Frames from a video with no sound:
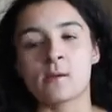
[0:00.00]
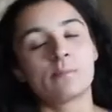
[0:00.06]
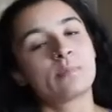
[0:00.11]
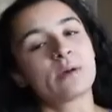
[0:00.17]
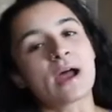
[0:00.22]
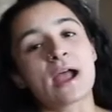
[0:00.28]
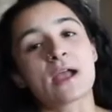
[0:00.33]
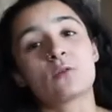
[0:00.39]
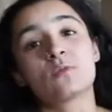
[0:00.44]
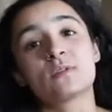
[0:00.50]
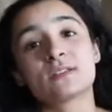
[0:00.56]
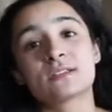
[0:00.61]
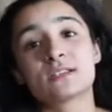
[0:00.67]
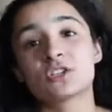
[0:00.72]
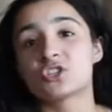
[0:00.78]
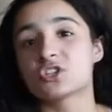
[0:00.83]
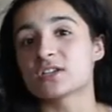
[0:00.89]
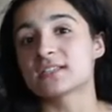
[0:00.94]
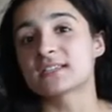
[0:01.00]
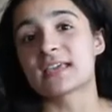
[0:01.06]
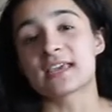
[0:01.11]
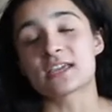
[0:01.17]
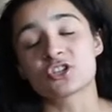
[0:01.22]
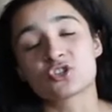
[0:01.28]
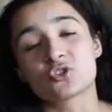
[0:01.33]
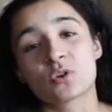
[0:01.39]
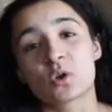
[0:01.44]
But I was just
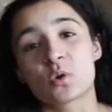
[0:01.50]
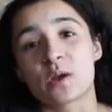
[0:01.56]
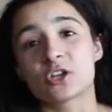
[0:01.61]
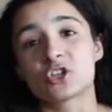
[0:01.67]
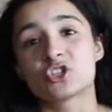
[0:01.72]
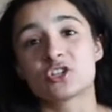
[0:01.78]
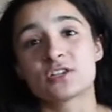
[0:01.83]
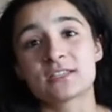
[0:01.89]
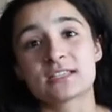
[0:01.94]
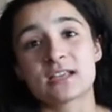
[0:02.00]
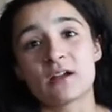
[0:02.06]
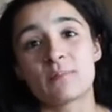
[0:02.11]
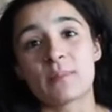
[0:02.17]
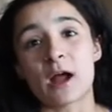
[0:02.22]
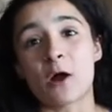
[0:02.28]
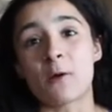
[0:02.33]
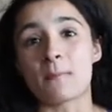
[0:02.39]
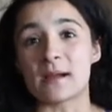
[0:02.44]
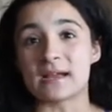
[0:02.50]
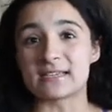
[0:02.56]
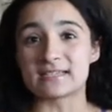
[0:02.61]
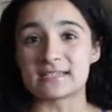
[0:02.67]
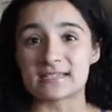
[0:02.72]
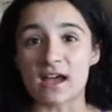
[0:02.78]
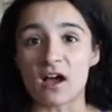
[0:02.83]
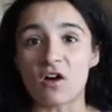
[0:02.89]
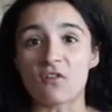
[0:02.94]
answering questions about
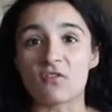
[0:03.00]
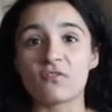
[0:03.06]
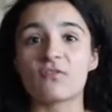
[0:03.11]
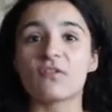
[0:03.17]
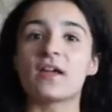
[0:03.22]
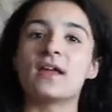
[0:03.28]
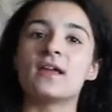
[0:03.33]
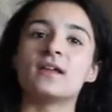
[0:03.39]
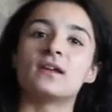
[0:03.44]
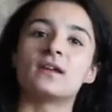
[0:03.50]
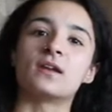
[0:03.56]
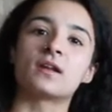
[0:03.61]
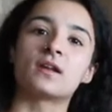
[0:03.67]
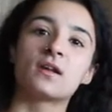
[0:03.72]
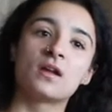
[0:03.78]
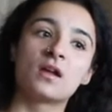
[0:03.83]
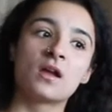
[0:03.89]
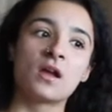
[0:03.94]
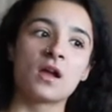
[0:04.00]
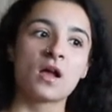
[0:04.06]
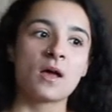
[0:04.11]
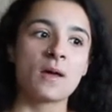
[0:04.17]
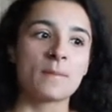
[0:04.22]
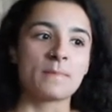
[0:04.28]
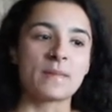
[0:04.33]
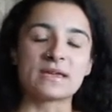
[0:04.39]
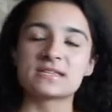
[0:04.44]
myself and
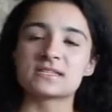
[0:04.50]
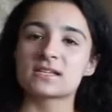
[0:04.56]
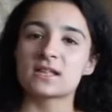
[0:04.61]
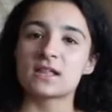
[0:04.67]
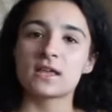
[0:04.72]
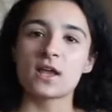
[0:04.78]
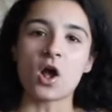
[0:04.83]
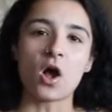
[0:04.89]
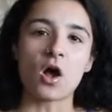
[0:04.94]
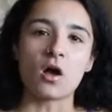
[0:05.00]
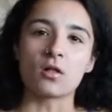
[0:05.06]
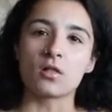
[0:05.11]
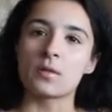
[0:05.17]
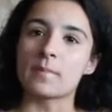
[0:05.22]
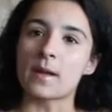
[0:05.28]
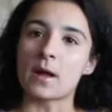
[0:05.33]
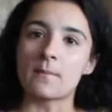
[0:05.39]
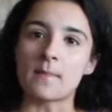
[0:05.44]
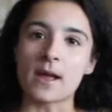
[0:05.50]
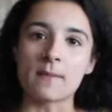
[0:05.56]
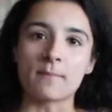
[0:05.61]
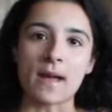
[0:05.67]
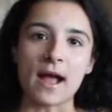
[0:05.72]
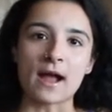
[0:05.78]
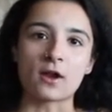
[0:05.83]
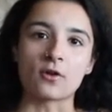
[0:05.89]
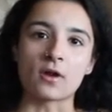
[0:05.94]
basically all about my
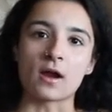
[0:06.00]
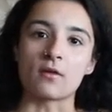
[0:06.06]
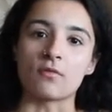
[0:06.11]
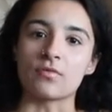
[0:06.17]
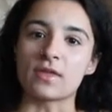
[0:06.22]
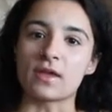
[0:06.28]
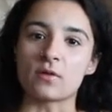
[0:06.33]
background.